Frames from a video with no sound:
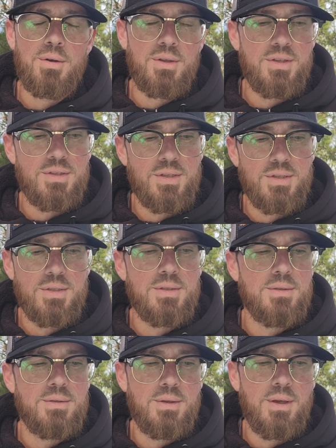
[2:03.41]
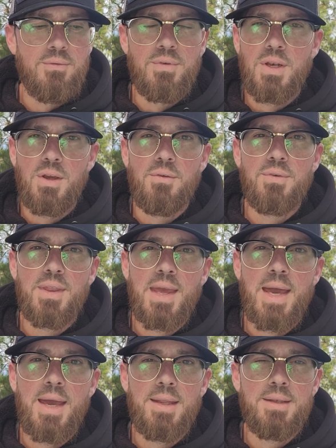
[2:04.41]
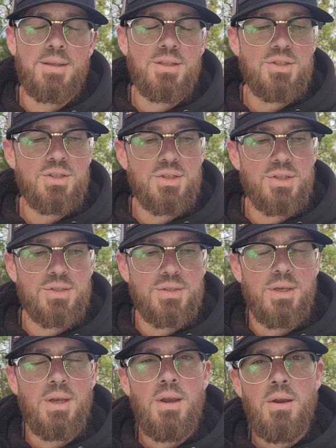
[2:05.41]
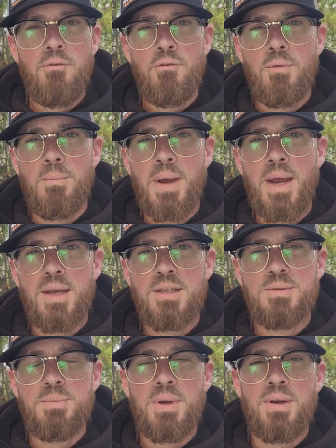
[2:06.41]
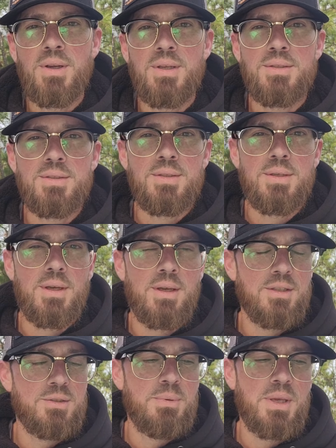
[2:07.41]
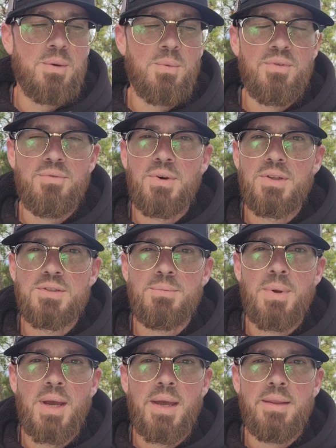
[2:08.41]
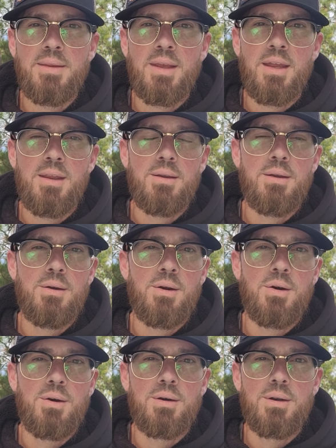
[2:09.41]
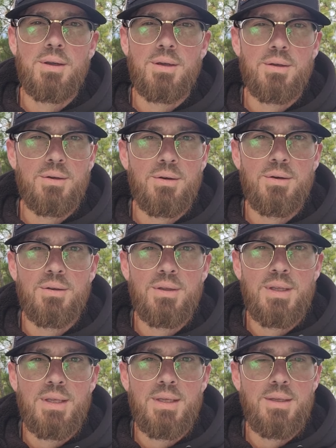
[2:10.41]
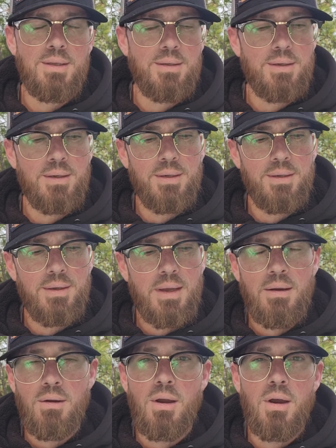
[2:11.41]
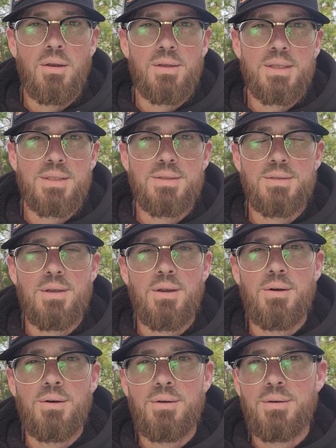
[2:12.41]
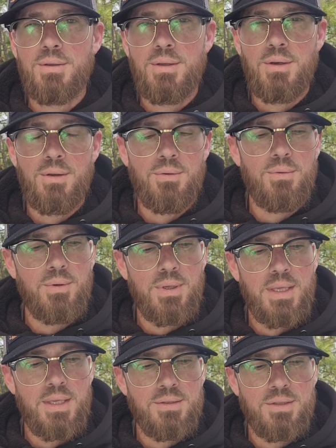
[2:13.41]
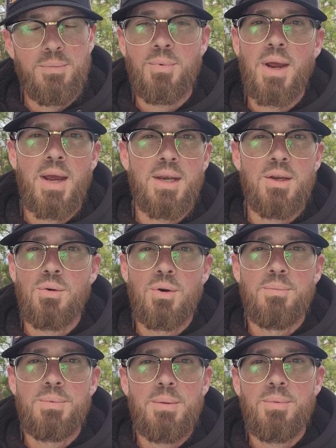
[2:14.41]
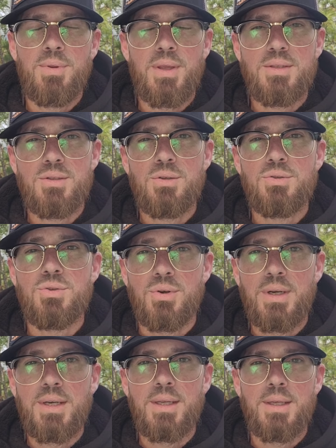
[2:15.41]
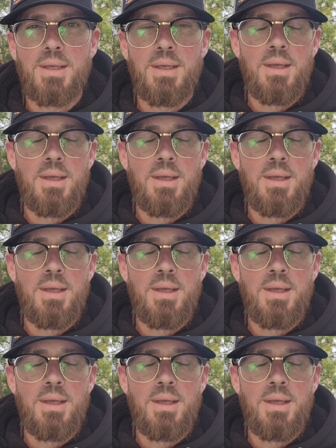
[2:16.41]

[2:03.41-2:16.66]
This is a video for that, and this is just from my experience uh, speaking with friends of mine that are uh, currently uh, alcoholics that are you know in sobriety or people that still drink